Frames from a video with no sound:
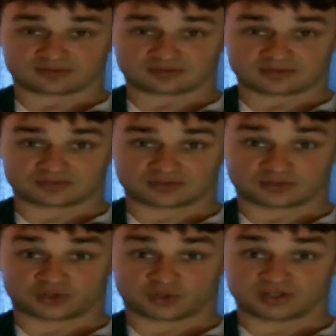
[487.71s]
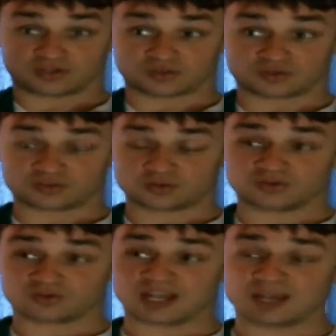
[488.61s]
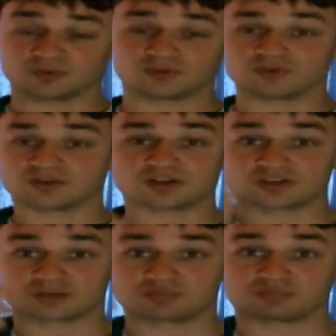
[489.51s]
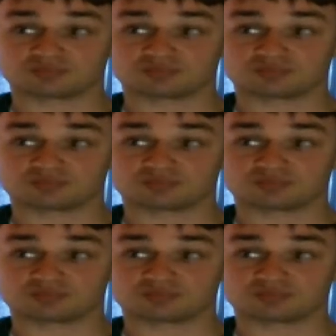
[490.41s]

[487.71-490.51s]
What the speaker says: And so they're going to, as soon as they're able to, they're going to start